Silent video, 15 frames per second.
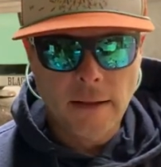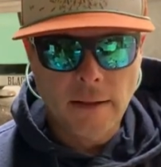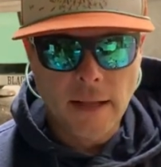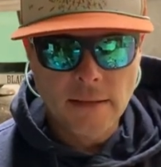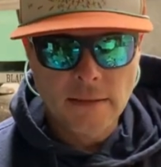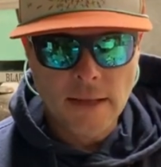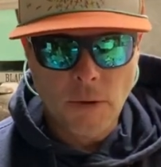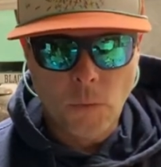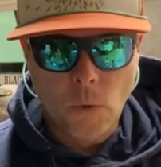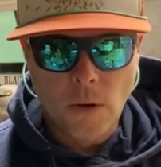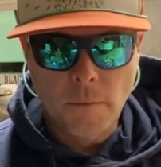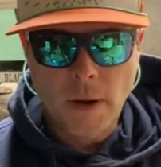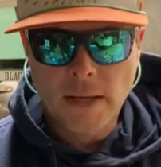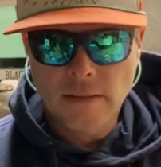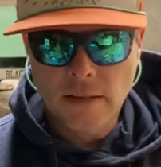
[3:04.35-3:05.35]
and that's that
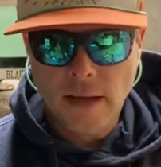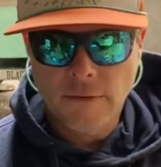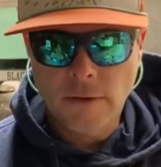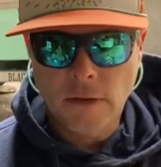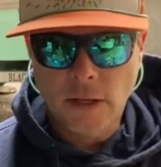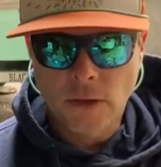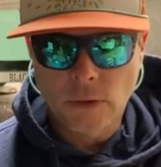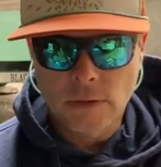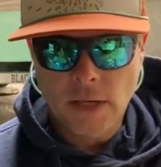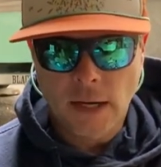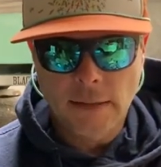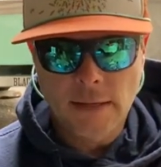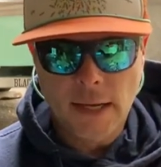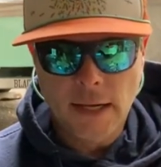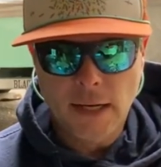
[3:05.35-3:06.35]
1x7 nickel
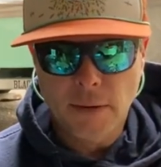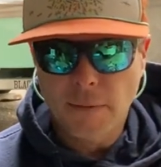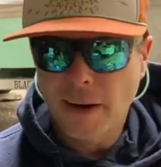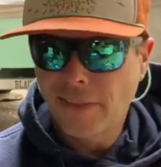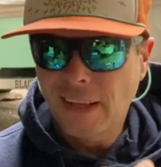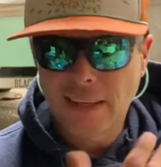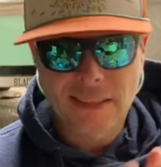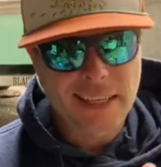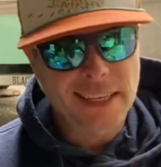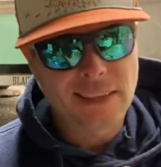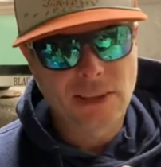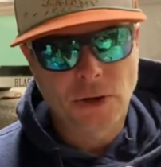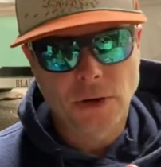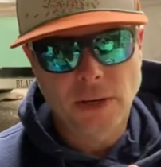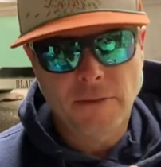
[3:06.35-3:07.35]
titanium, and I think it's like
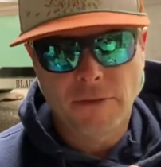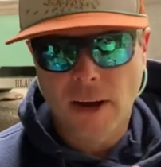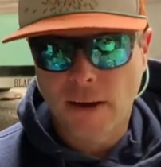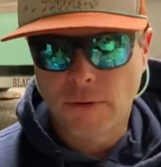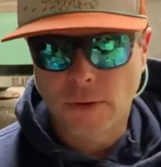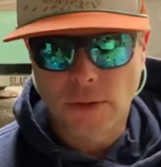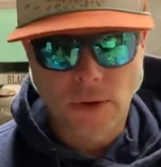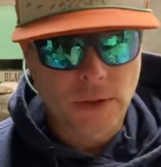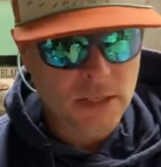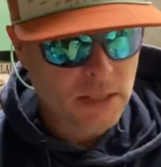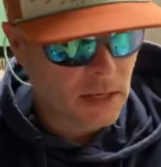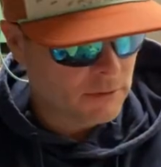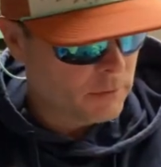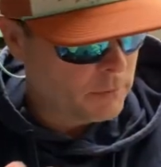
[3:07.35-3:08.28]
35 or 37